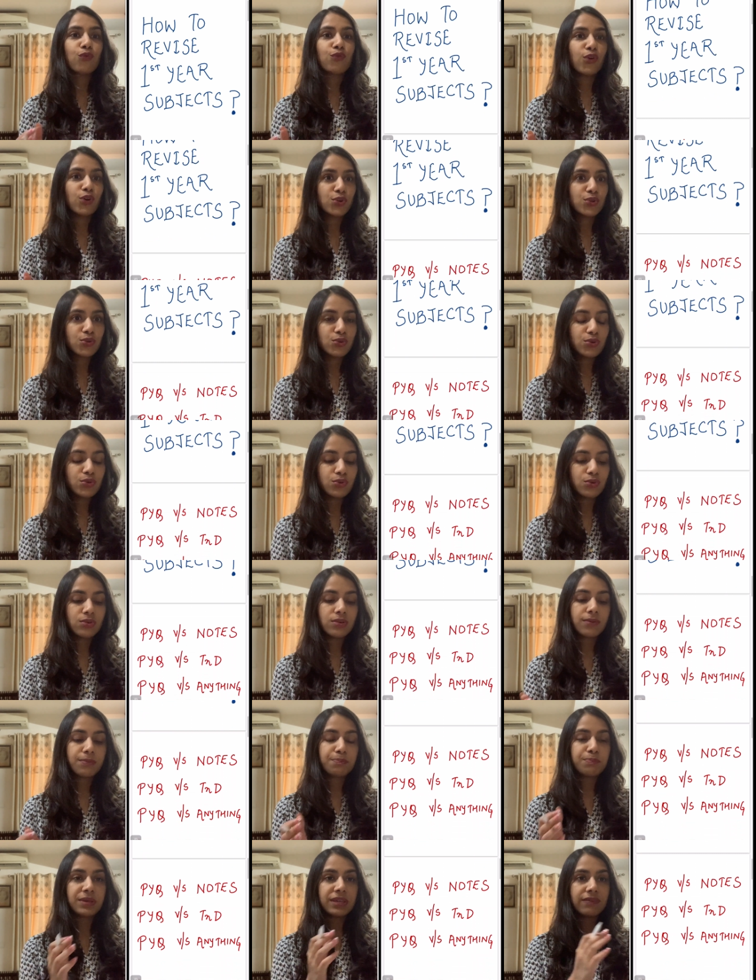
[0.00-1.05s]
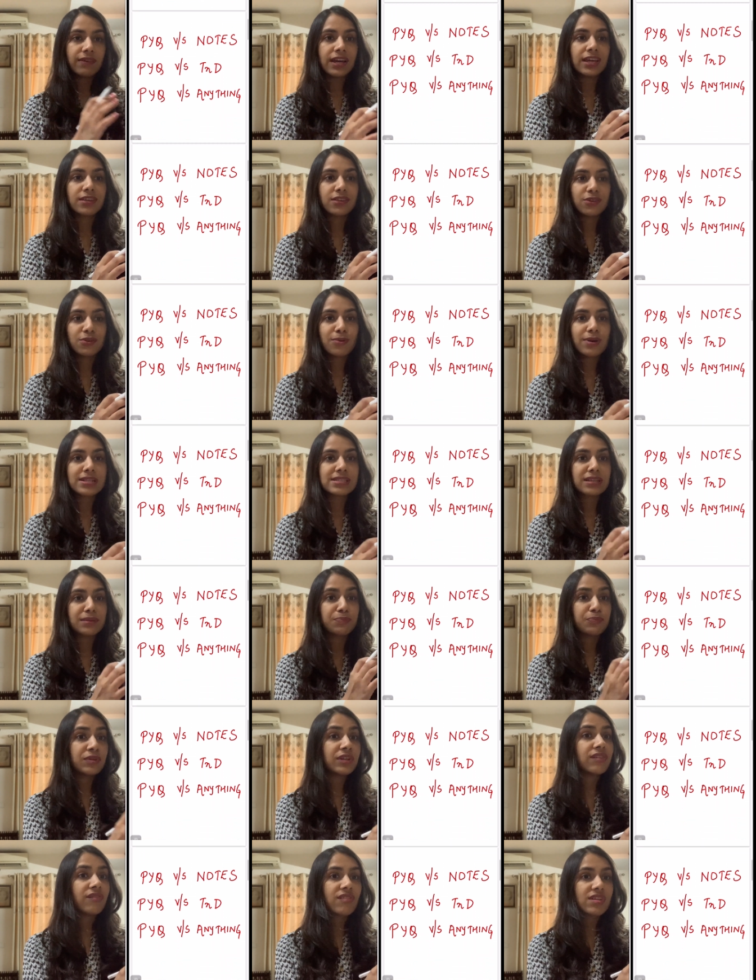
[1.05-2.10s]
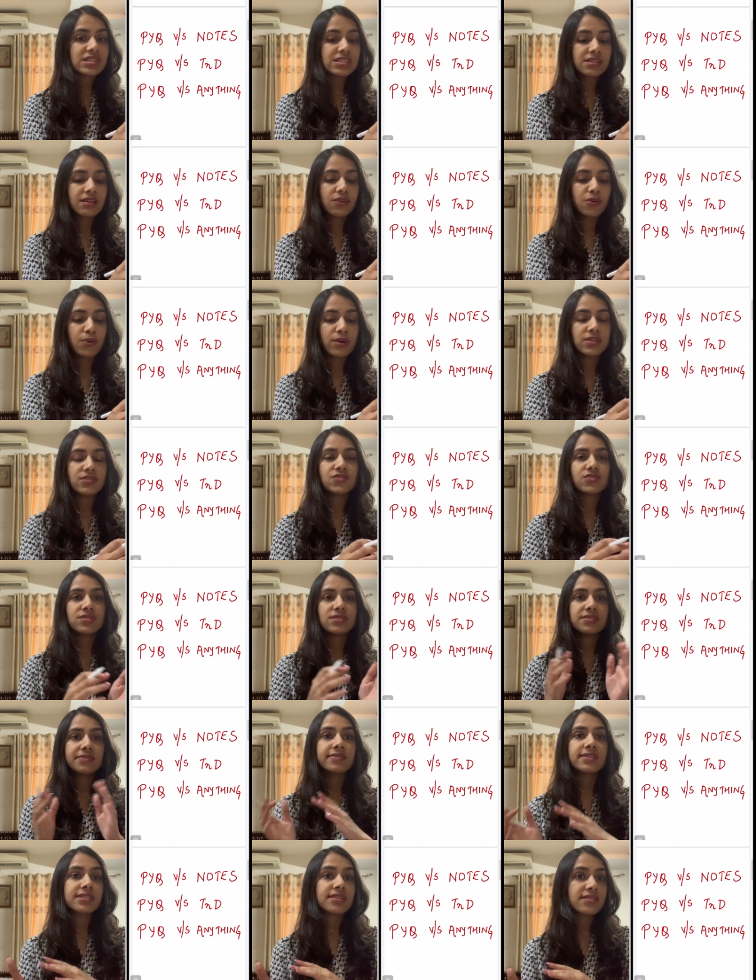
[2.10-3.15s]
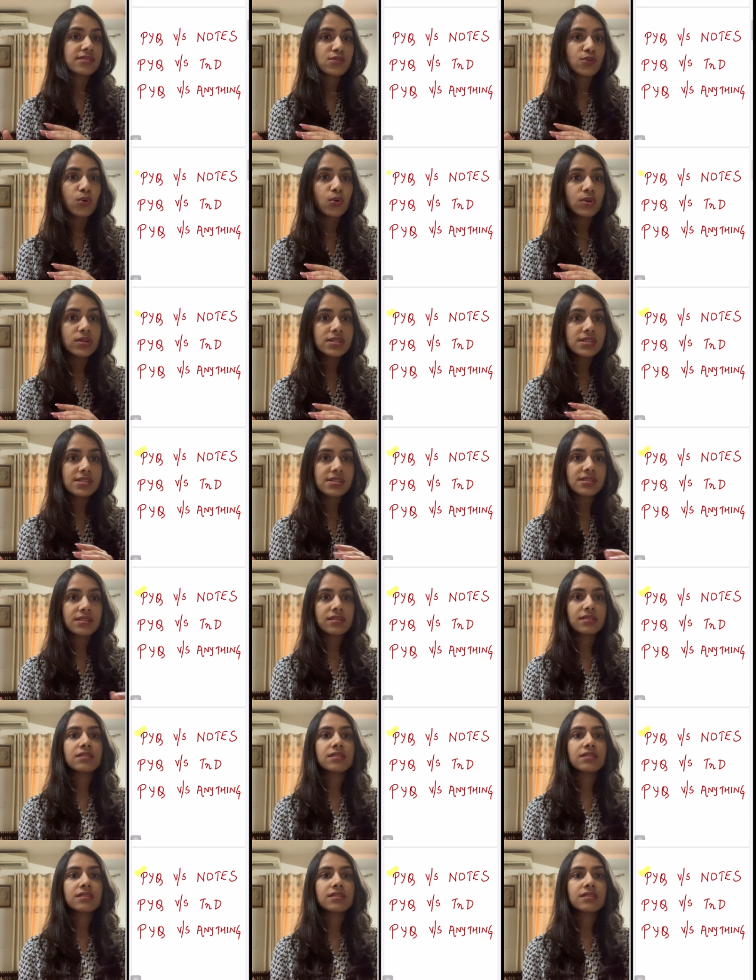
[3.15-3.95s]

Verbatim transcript: what to do pyq as in previous year questions versus notes